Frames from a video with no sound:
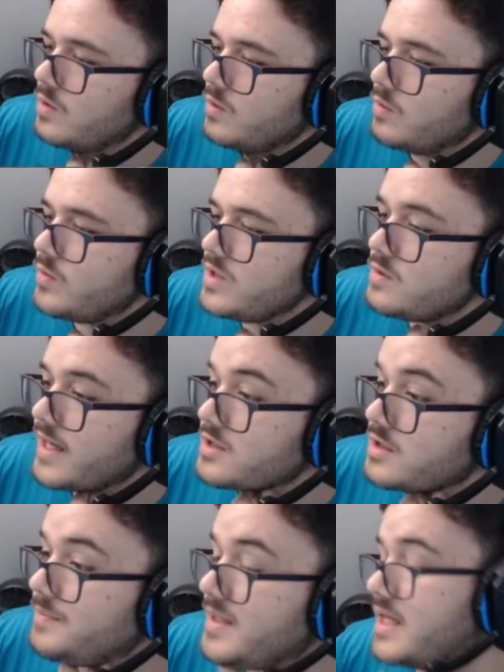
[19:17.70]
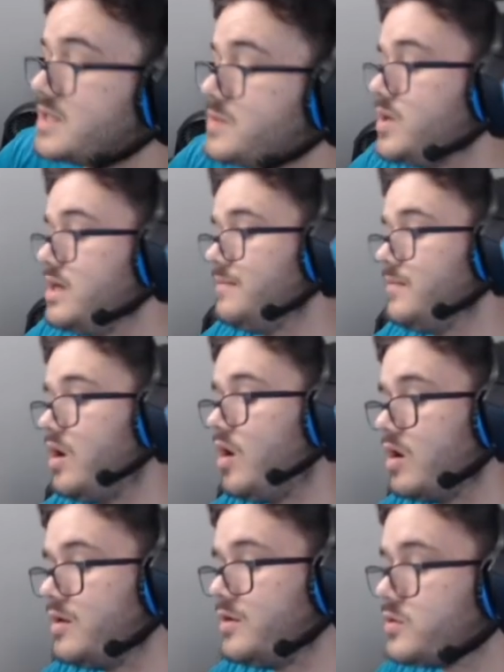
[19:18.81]
We do actually, because we
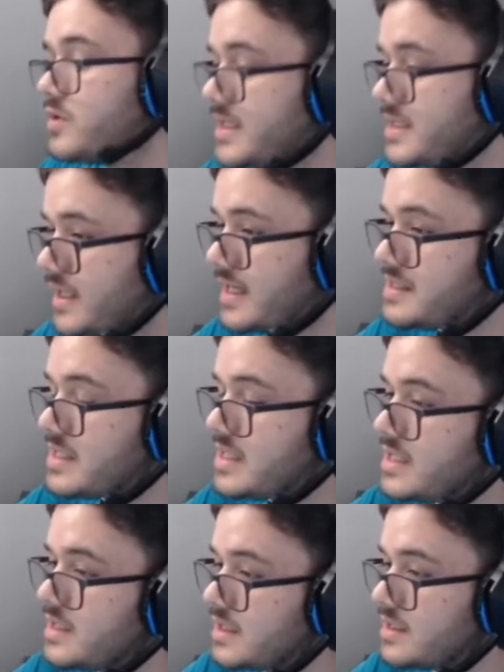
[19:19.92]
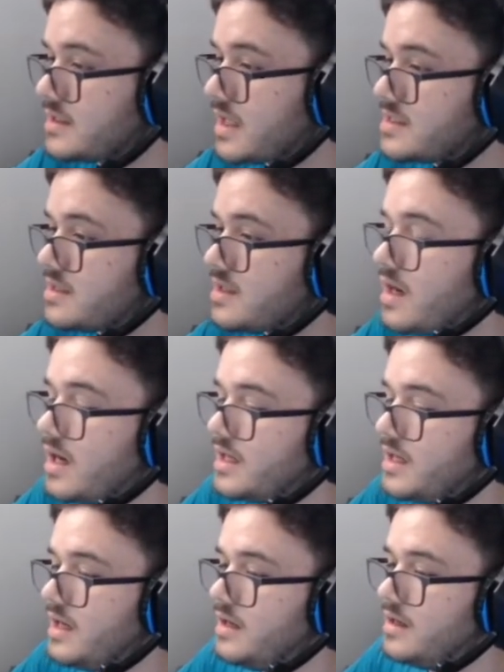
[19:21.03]
are neutralizing gas, he does not...
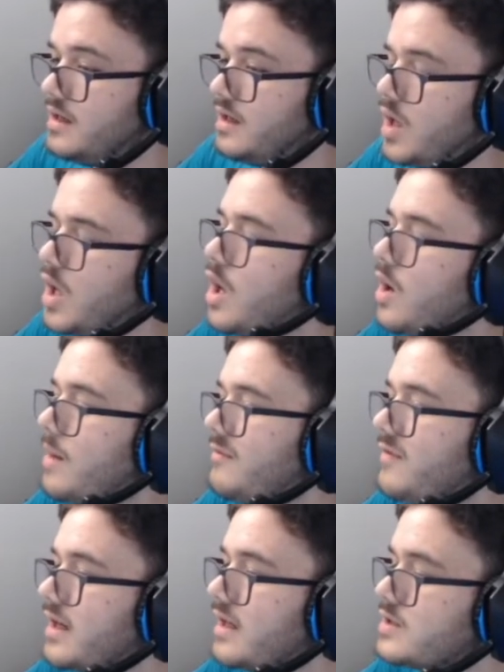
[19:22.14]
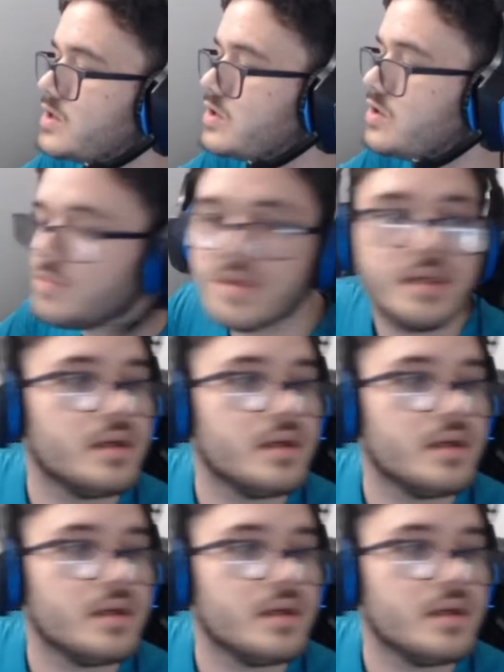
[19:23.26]
Oh, I'm fucking stupid.